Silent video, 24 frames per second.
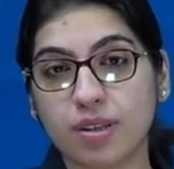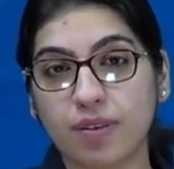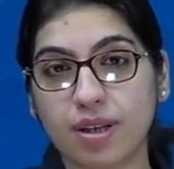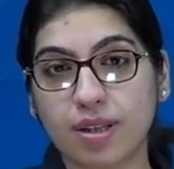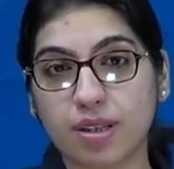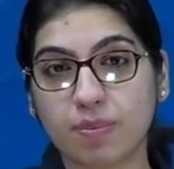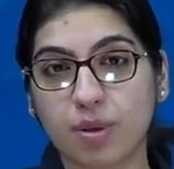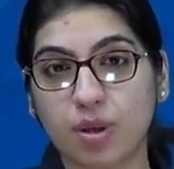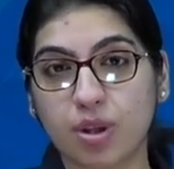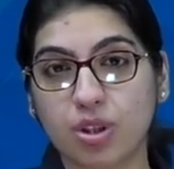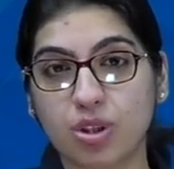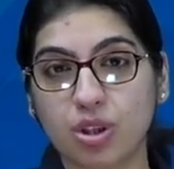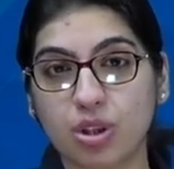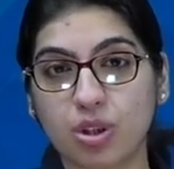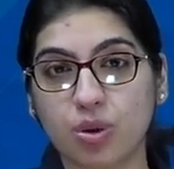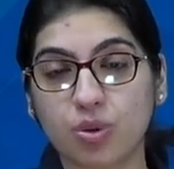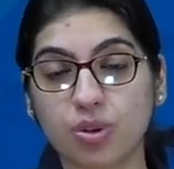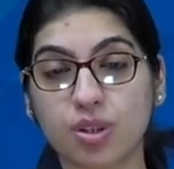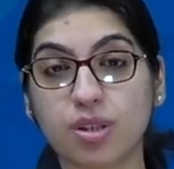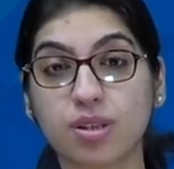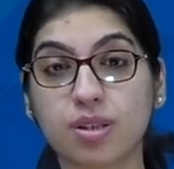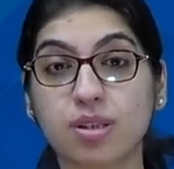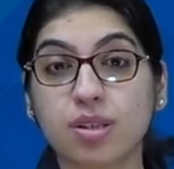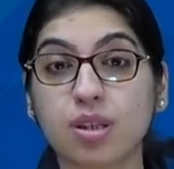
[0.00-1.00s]

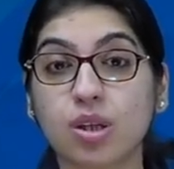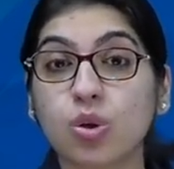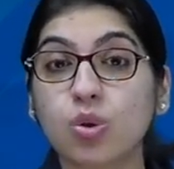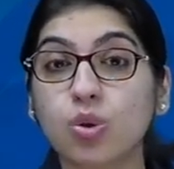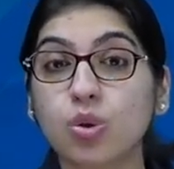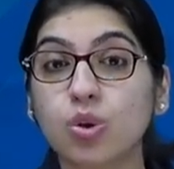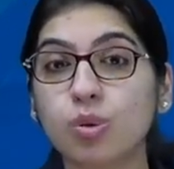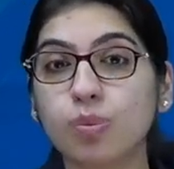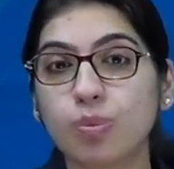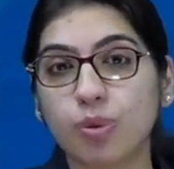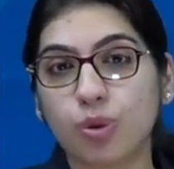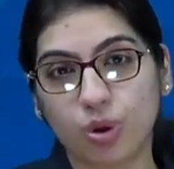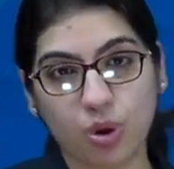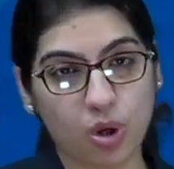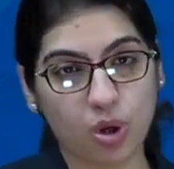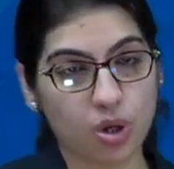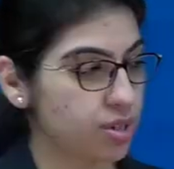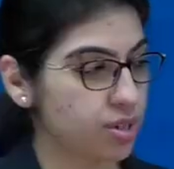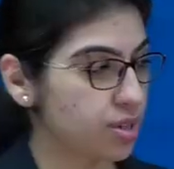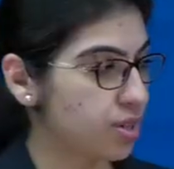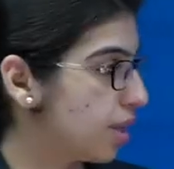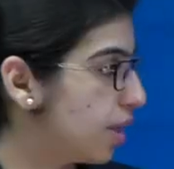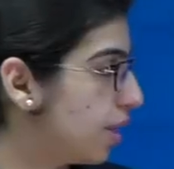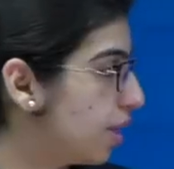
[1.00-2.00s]
aspergillosis is a good
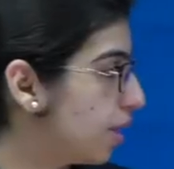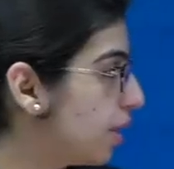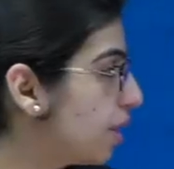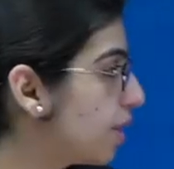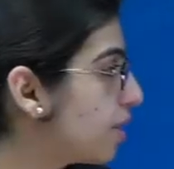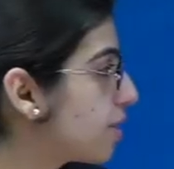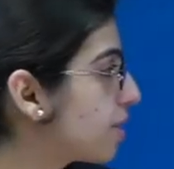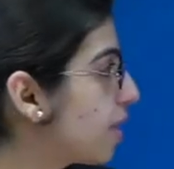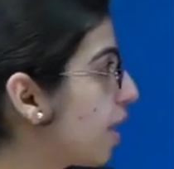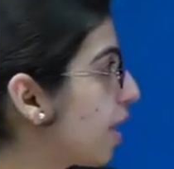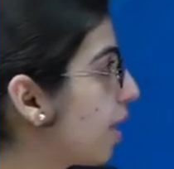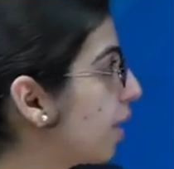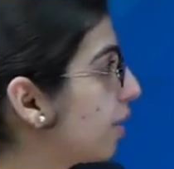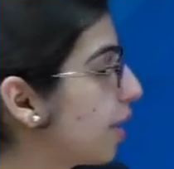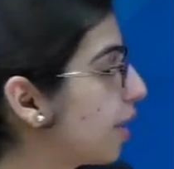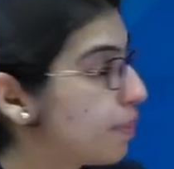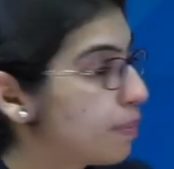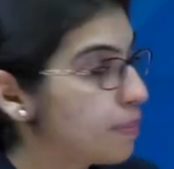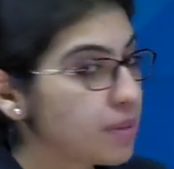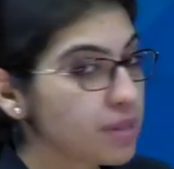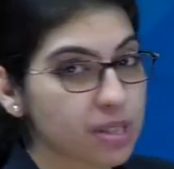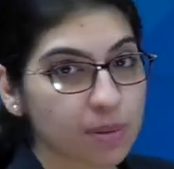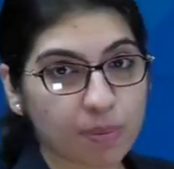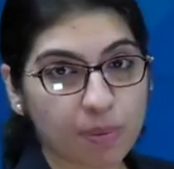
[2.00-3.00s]
prognosticating sign. That
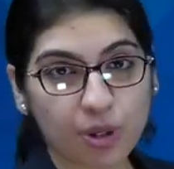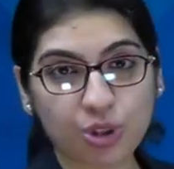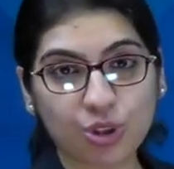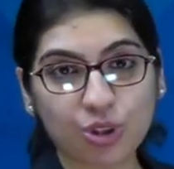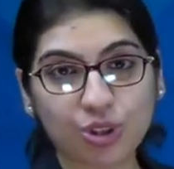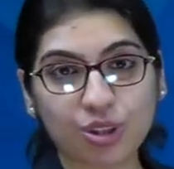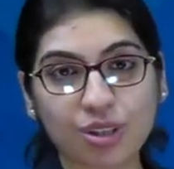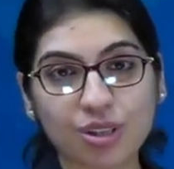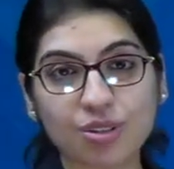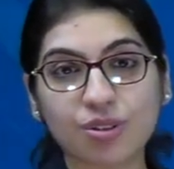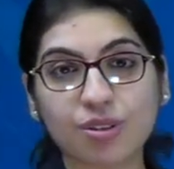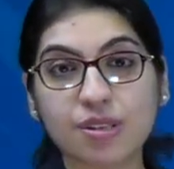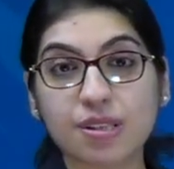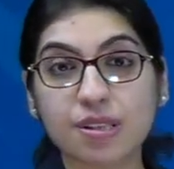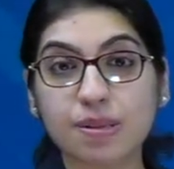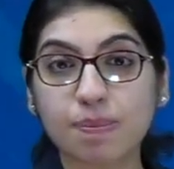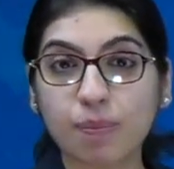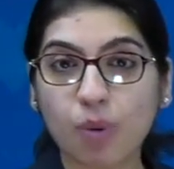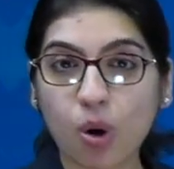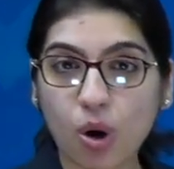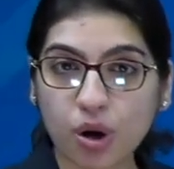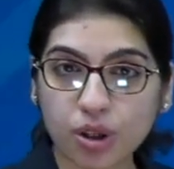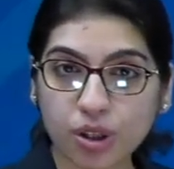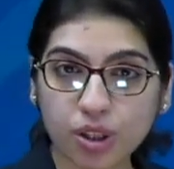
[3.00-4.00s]
means the patient is
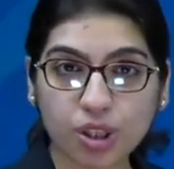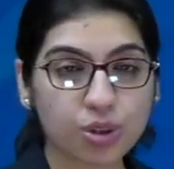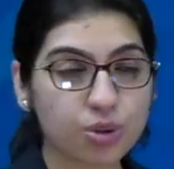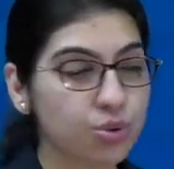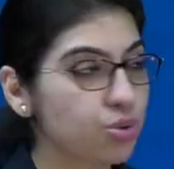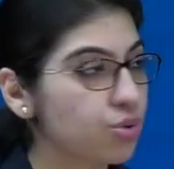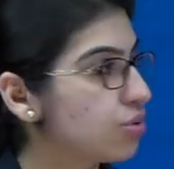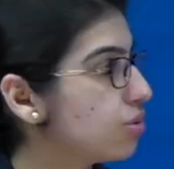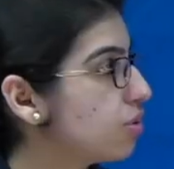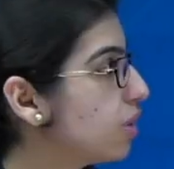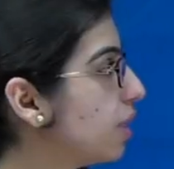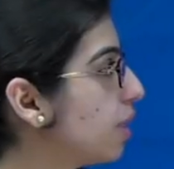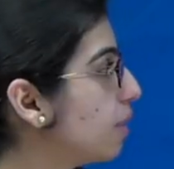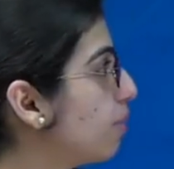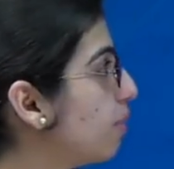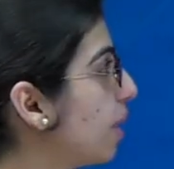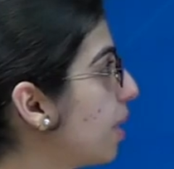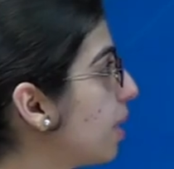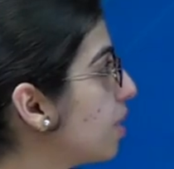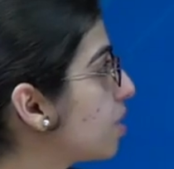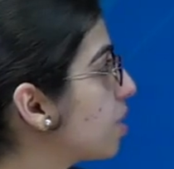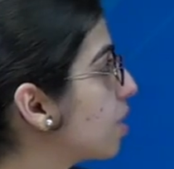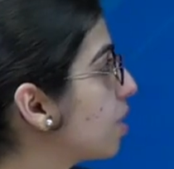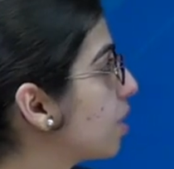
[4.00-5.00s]
responding to
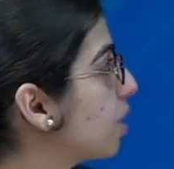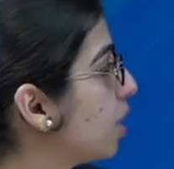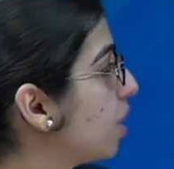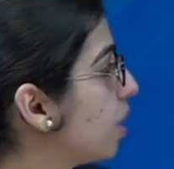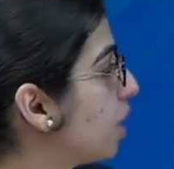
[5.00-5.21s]
treatment.